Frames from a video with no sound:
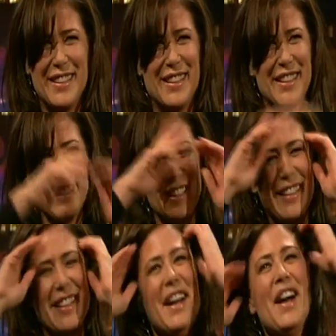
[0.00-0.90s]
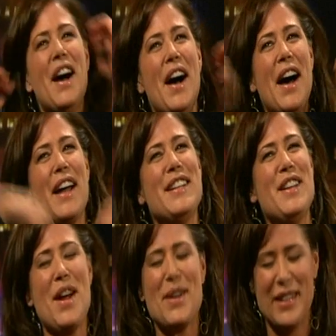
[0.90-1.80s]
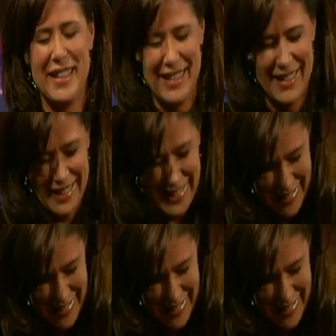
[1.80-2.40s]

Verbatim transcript: Get your own show. I know.